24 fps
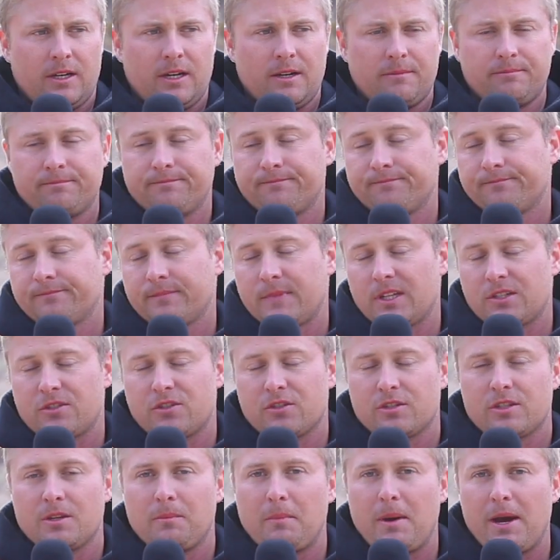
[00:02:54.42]
um,
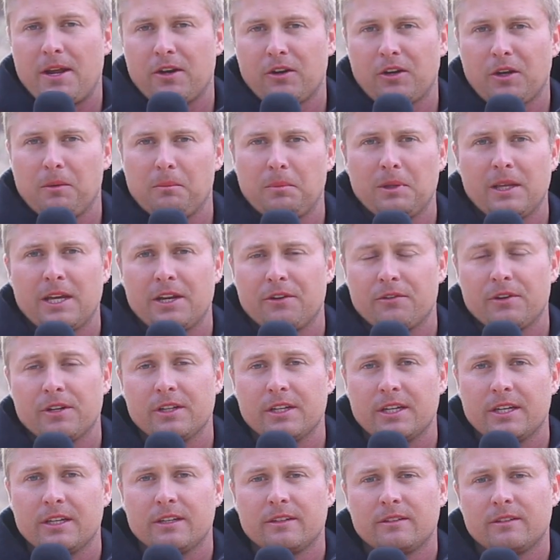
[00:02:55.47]
that's just a minor complaint,
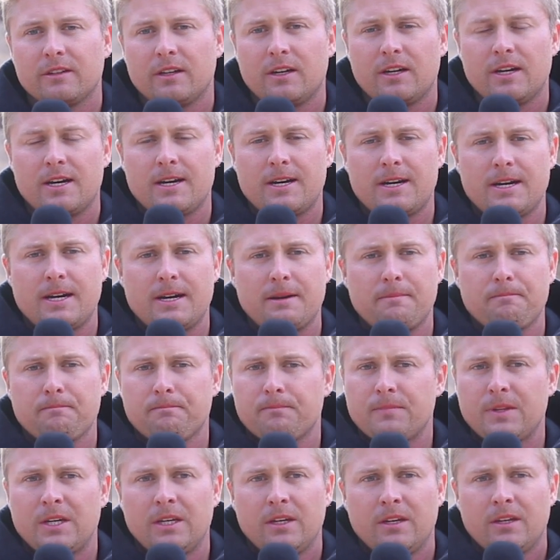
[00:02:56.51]
really. Um,
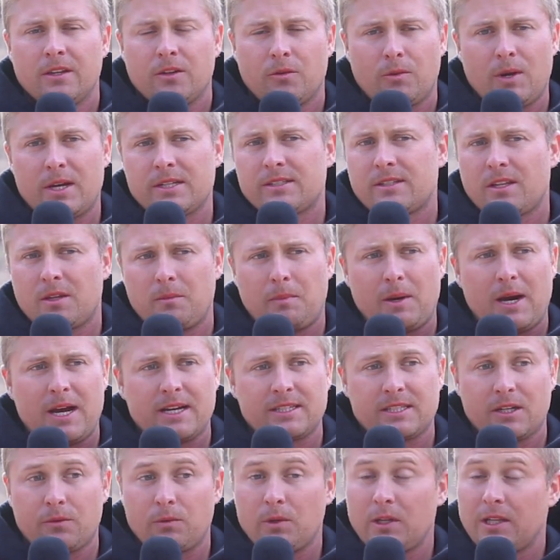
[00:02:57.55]
the rest of the
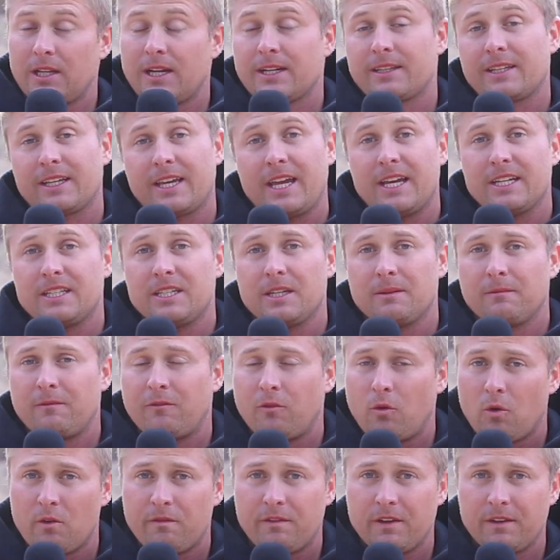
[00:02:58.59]
bikes, I really like the KTM
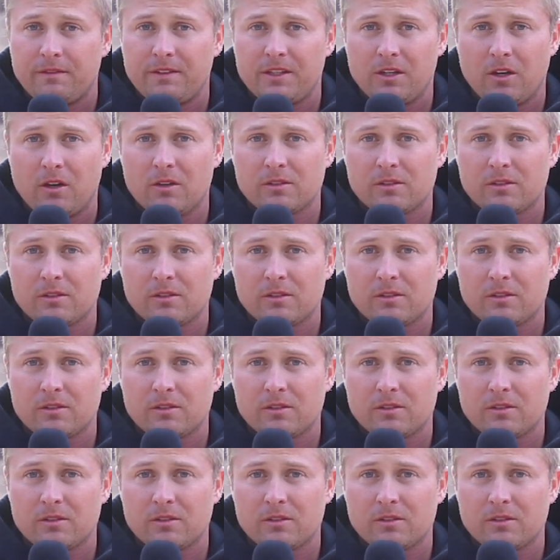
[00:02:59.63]
450